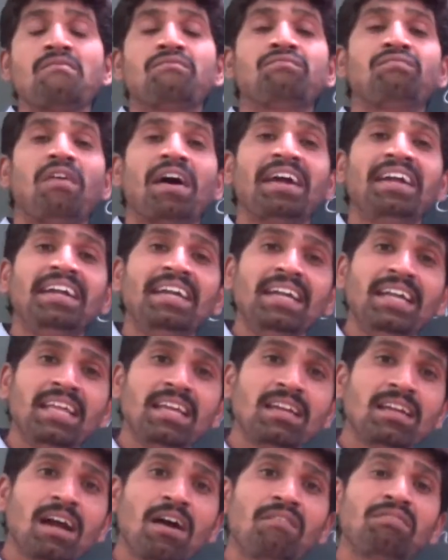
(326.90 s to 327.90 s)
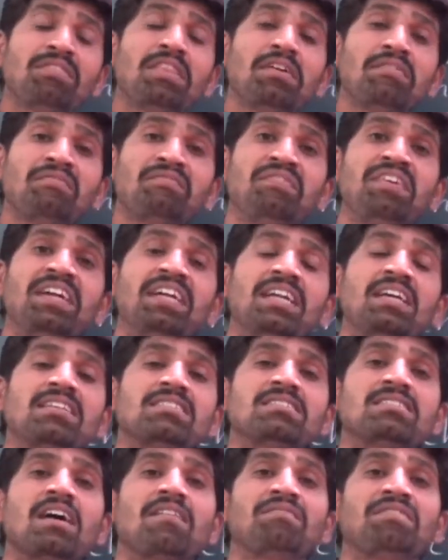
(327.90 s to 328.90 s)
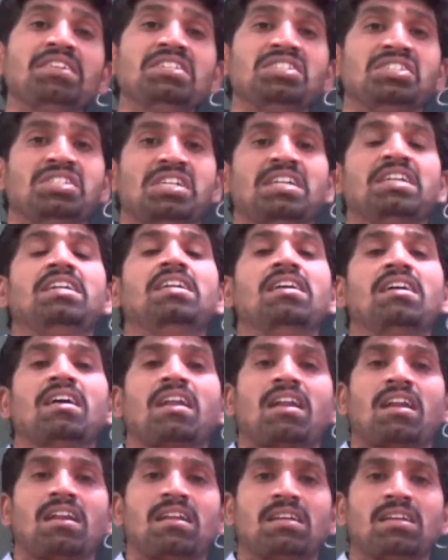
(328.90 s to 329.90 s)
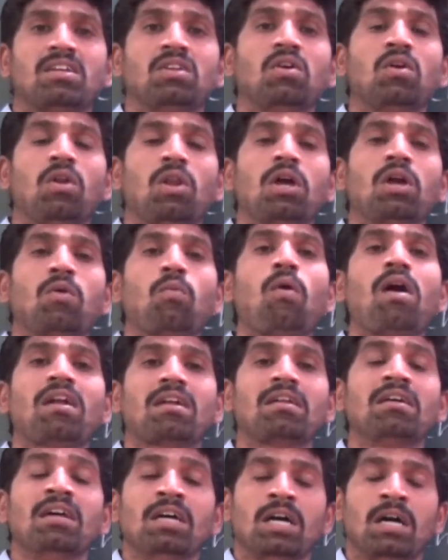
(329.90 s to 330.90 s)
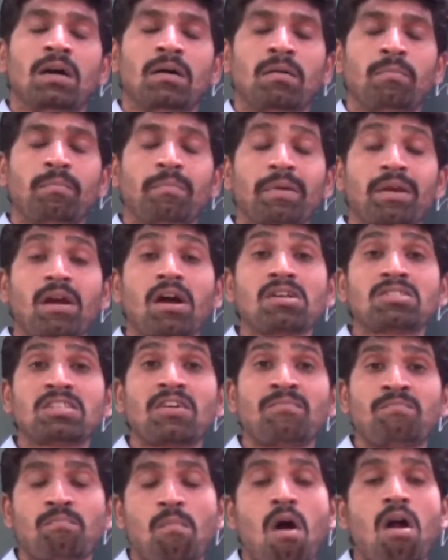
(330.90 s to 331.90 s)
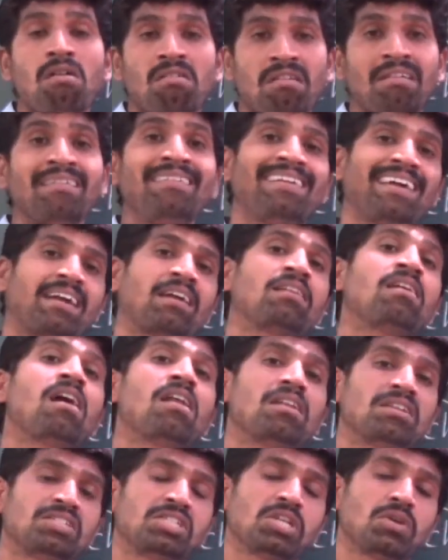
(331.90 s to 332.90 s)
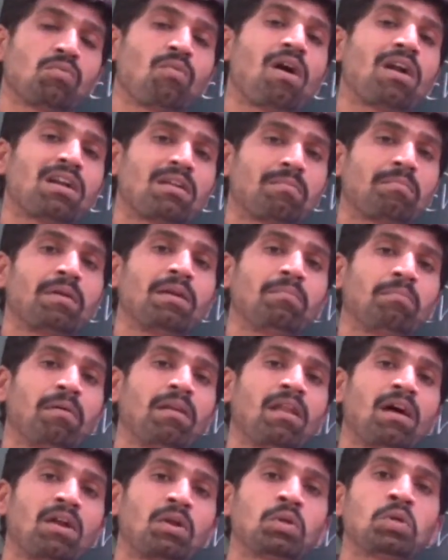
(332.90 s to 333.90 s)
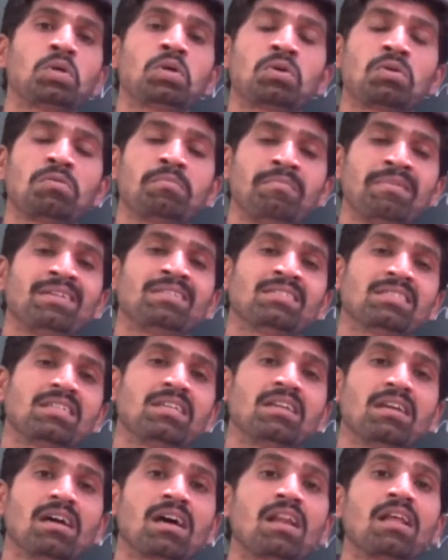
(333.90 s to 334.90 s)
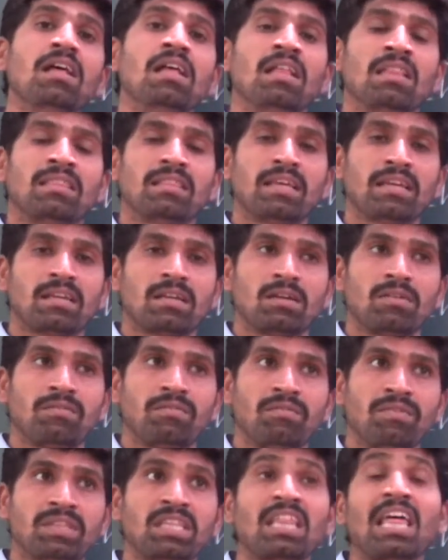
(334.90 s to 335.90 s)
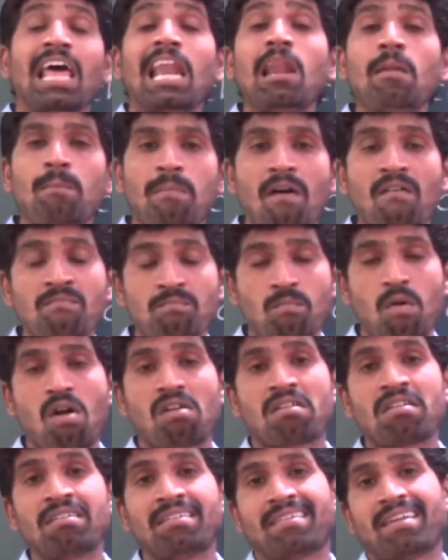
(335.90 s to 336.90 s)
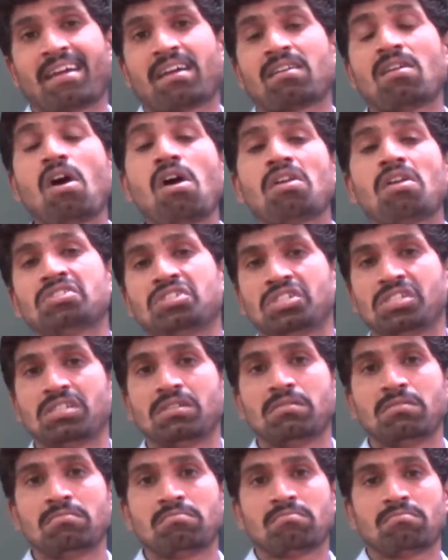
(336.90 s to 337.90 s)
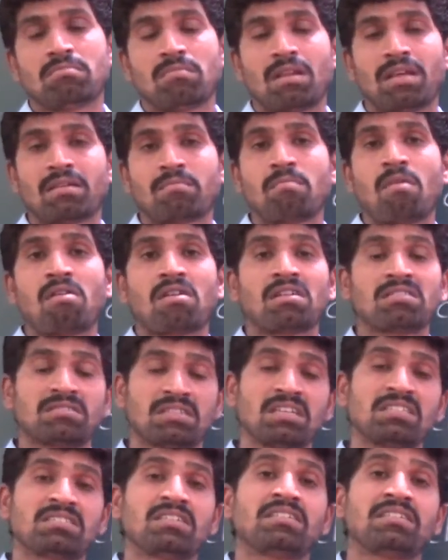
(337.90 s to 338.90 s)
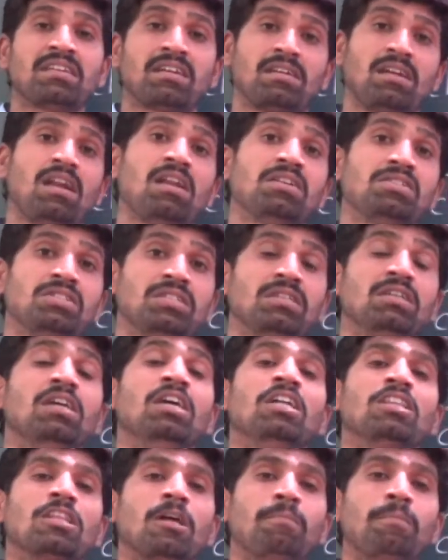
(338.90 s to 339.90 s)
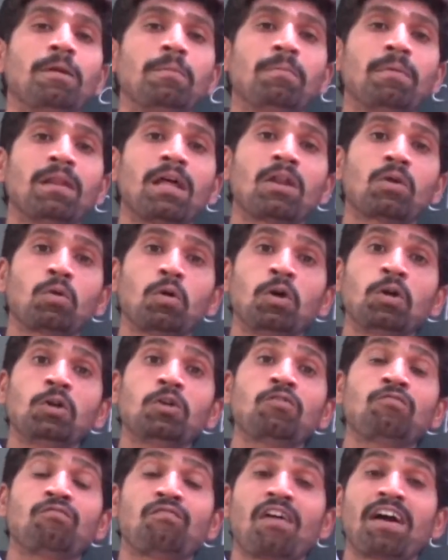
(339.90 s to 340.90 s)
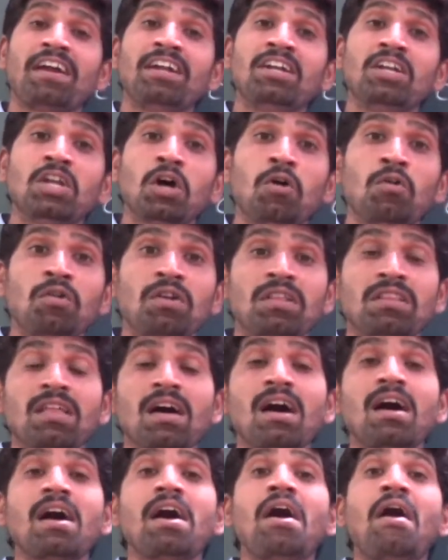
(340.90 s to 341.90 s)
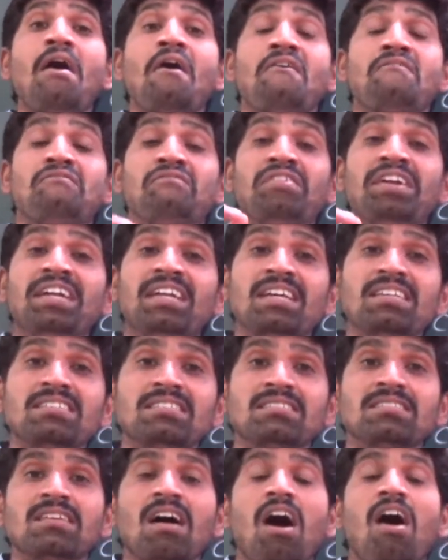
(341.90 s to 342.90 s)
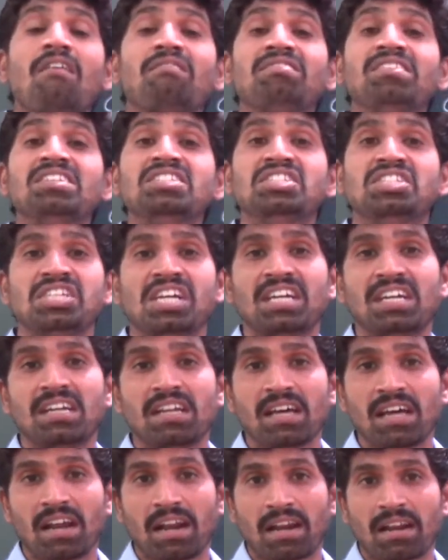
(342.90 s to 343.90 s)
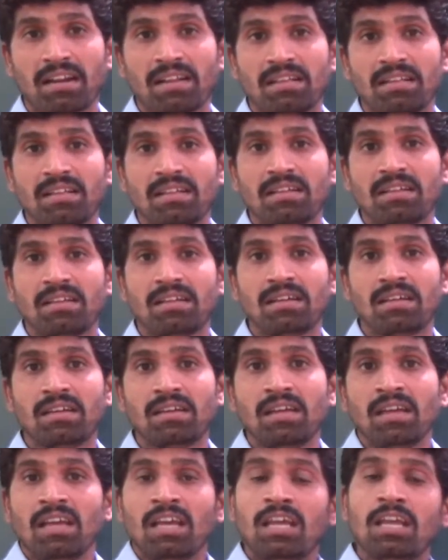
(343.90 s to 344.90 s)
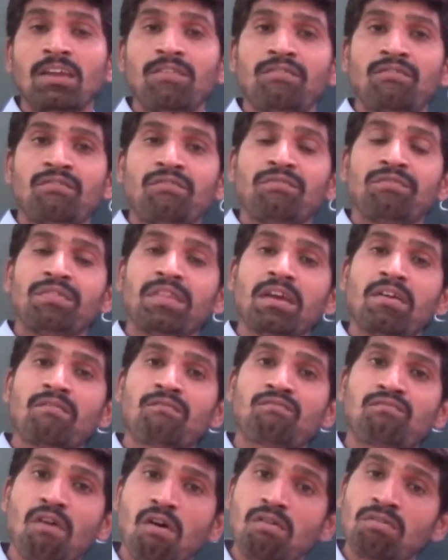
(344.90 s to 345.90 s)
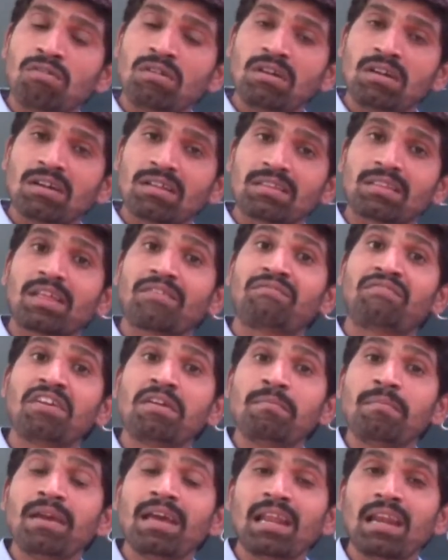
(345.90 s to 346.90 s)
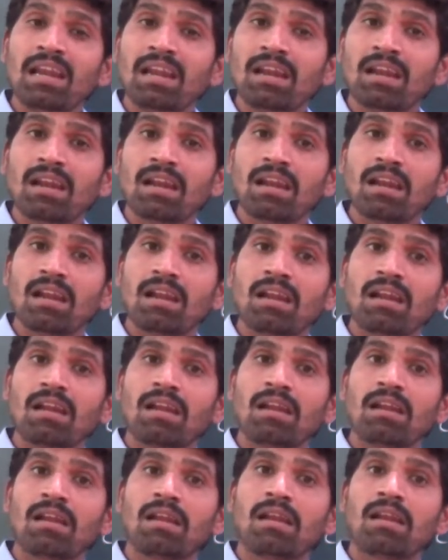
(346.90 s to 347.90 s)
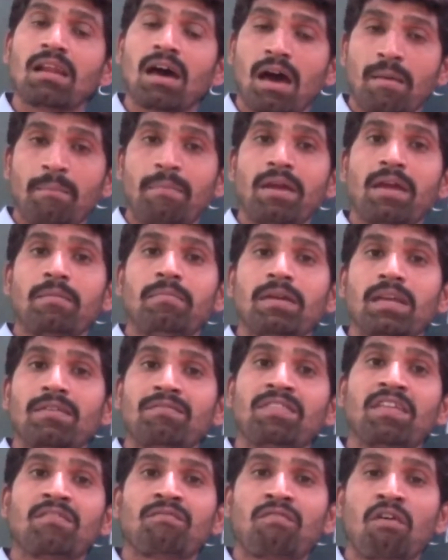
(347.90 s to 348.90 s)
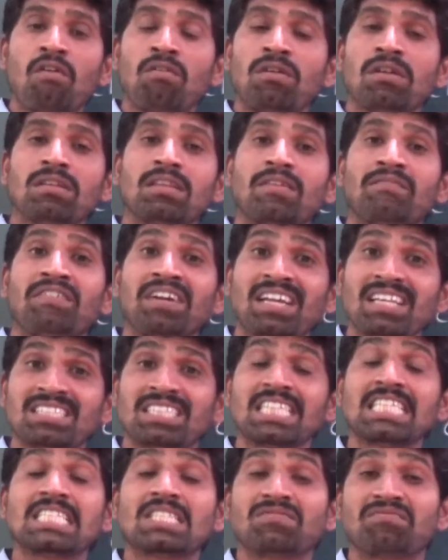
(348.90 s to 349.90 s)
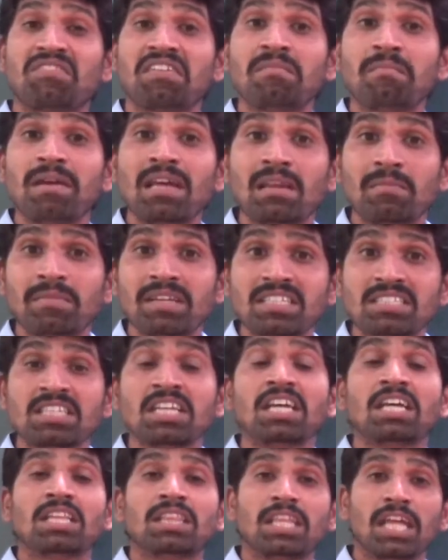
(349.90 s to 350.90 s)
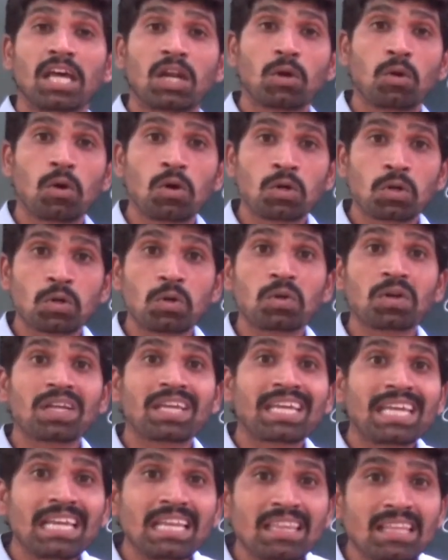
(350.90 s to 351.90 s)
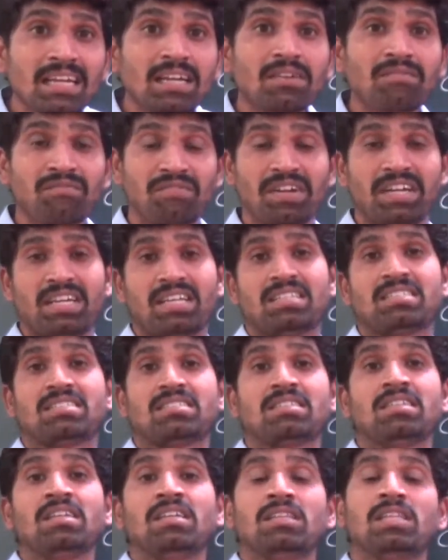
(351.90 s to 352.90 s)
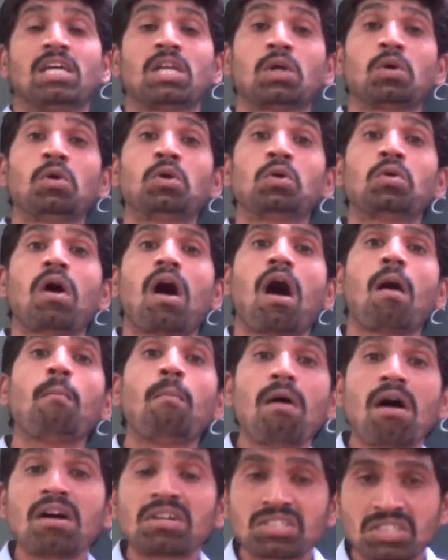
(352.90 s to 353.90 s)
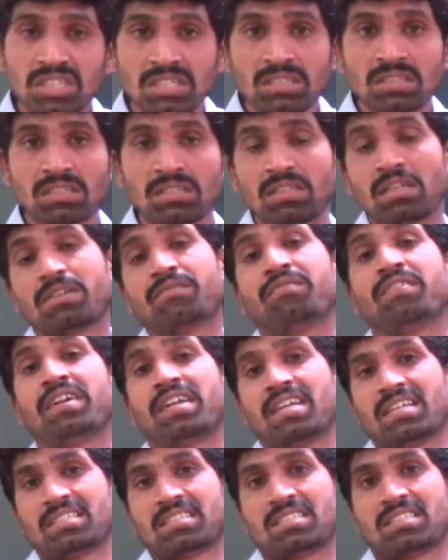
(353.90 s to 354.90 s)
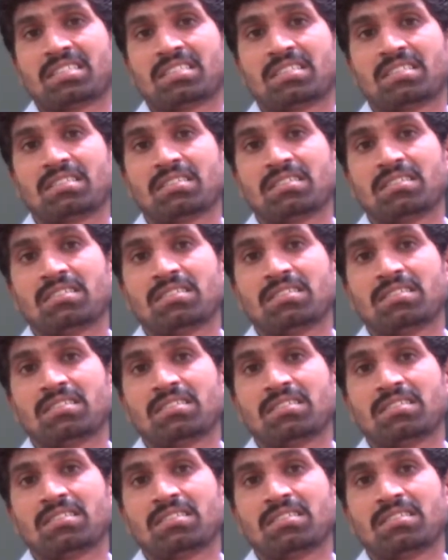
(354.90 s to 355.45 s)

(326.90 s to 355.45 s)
finding of the fittest of the gender, like what because of modern technology what people are doing to means here, like with the help of modern technology, like modern science and technology, the people are going to find out the fittest of the gender. If they found the female a baby, if they found the fetus is female means they are going to kill that fetus, they are going to abortion that fetus.